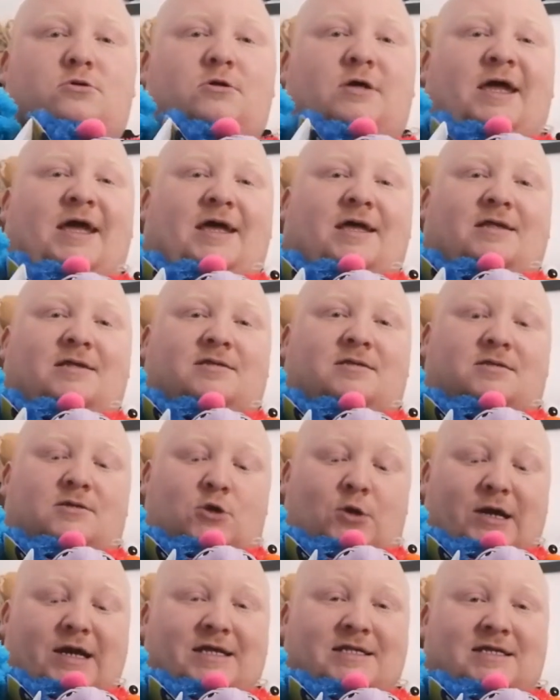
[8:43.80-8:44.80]
It is
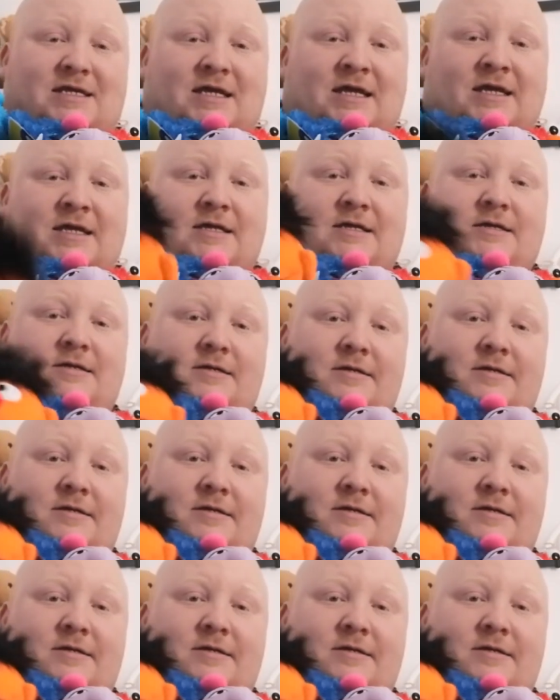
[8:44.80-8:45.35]
crazy.